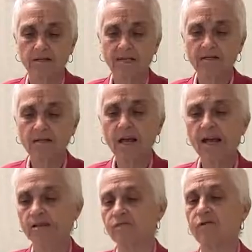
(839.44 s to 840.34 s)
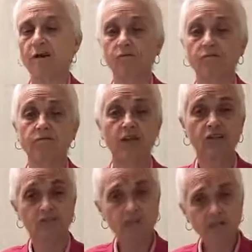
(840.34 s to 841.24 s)
Dissatisfied with
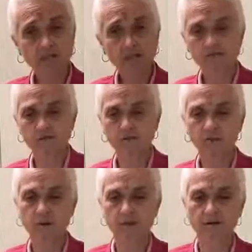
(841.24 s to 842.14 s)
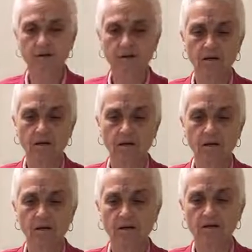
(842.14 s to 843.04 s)
Vashishta's response,
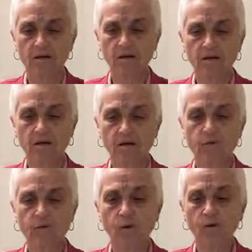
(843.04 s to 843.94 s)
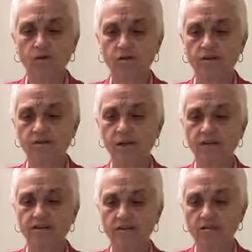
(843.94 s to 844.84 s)
the king approached the
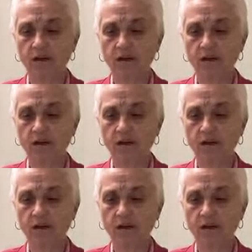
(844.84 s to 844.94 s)
sage's